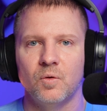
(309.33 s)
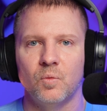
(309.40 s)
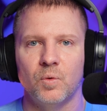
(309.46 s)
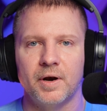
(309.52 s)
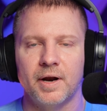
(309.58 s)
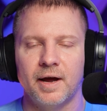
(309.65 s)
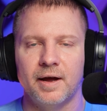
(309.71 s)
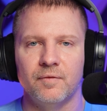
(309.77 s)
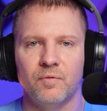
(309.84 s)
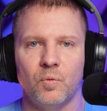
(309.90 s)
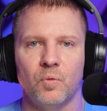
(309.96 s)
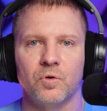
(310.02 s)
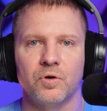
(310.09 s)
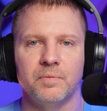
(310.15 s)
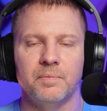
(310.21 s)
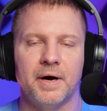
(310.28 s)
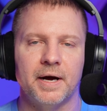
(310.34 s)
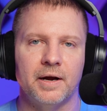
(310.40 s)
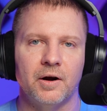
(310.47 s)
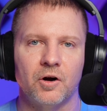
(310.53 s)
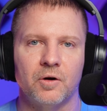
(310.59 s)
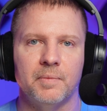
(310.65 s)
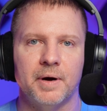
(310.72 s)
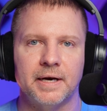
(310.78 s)
when I've worn my
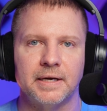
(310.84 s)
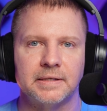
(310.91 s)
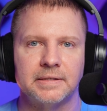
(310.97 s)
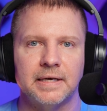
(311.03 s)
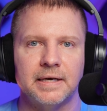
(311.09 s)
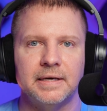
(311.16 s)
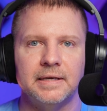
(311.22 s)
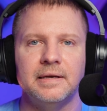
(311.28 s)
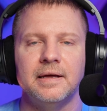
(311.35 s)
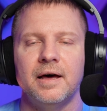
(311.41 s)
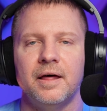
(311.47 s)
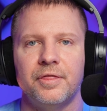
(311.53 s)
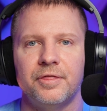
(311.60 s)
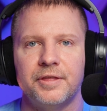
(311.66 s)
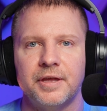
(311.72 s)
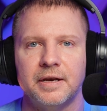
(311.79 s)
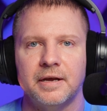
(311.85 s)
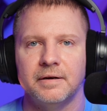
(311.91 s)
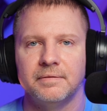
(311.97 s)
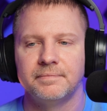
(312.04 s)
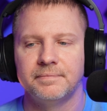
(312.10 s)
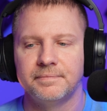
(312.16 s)
Harmonicdyne Athena.